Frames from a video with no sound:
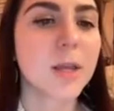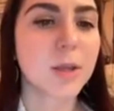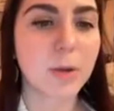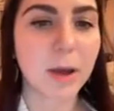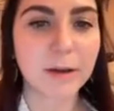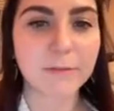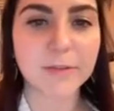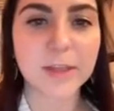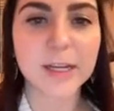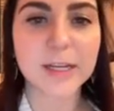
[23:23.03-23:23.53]

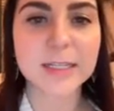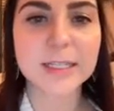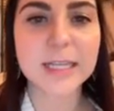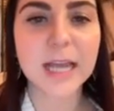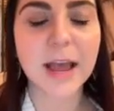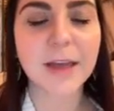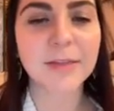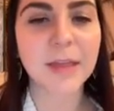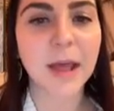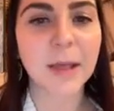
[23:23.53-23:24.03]
You have
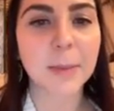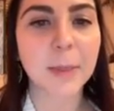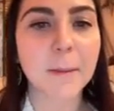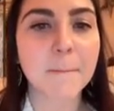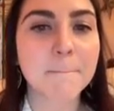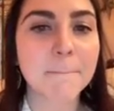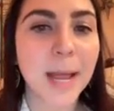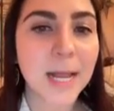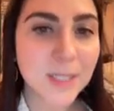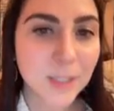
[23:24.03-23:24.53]
this, and then
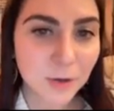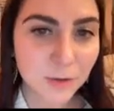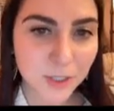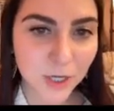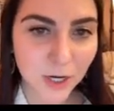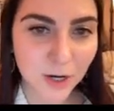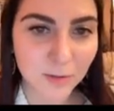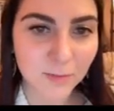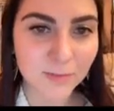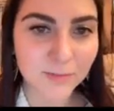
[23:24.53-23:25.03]
the
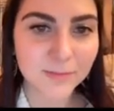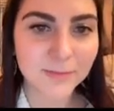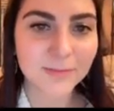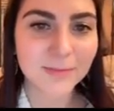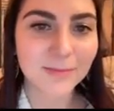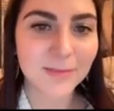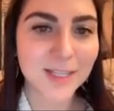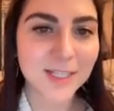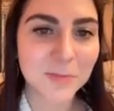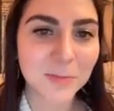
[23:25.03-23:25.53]
mesoderm,
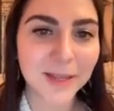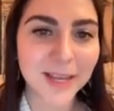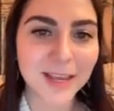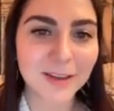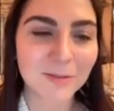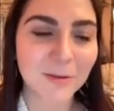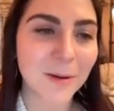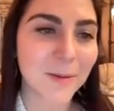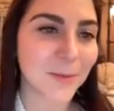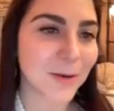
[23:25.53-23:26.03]
the
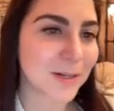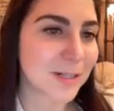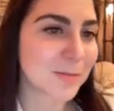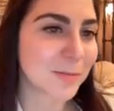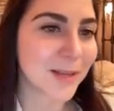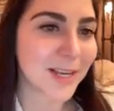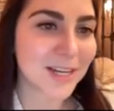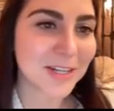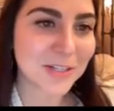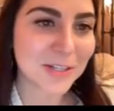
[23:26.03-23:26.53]
spleen, remember,
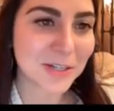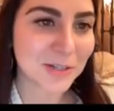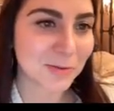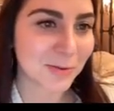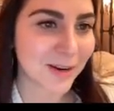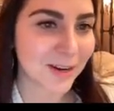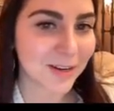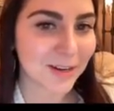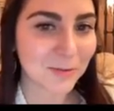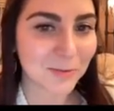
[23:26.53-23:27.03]
spleen is
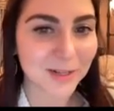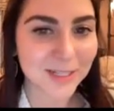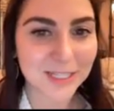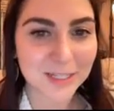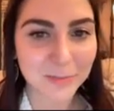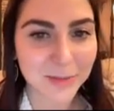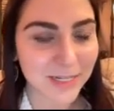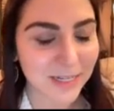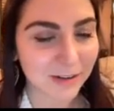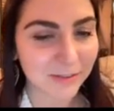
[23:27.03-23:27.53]
just weird. It
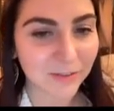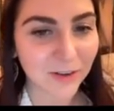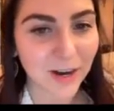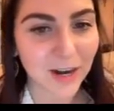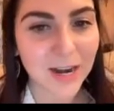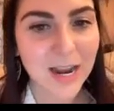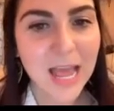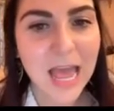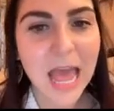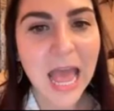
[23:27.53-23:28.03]
wants to be
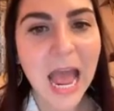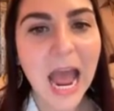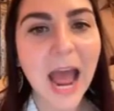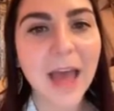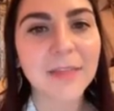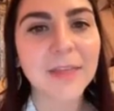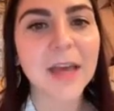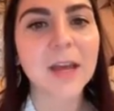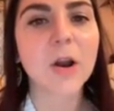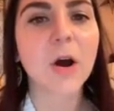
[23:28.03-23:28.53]
different.
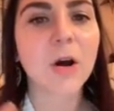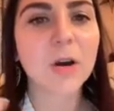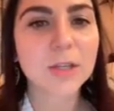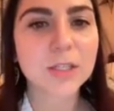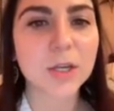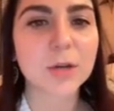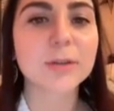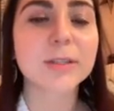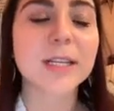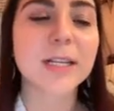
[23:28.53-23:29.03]
And then
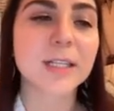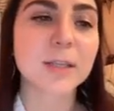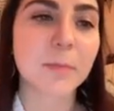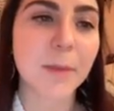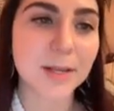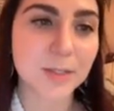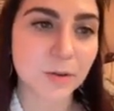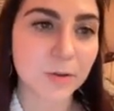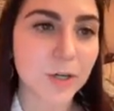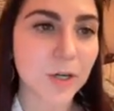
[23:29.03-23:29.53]
also, since
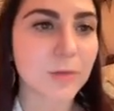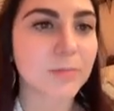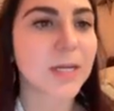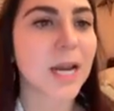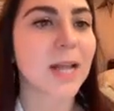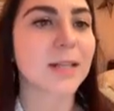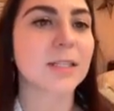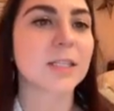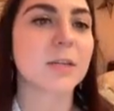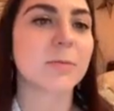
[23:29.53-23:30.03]
mesoderm
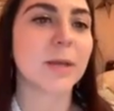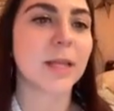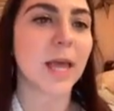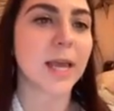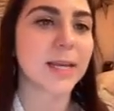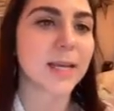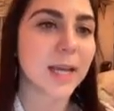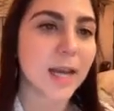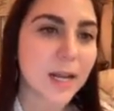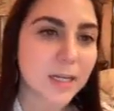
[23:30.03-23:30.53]
tends to be
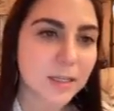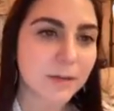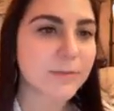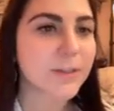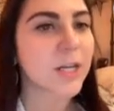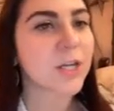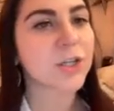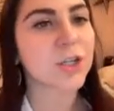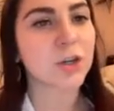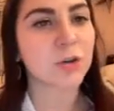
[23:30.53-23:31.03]
like
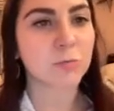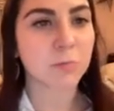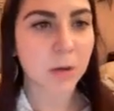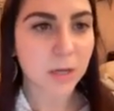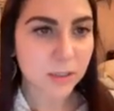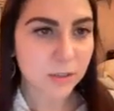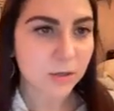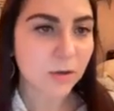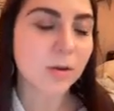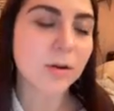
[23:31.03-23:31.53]
connective tissue,
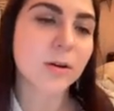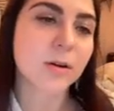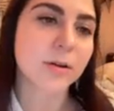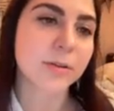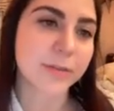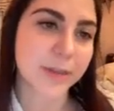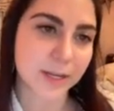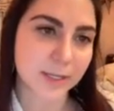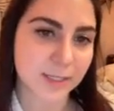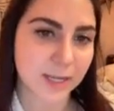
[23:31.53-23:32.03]

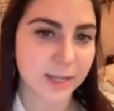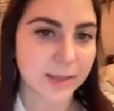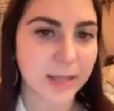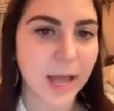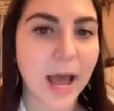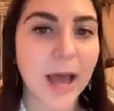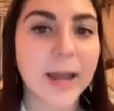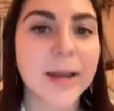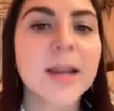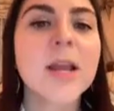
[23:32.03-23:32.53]
muscle, things like
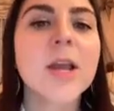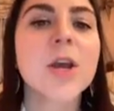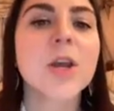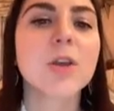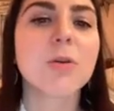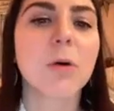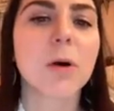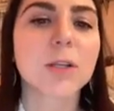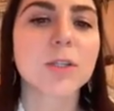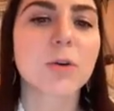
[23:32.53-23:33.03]
that,
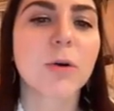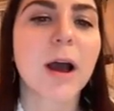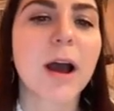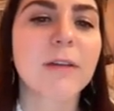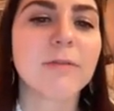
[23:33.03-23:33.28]
you also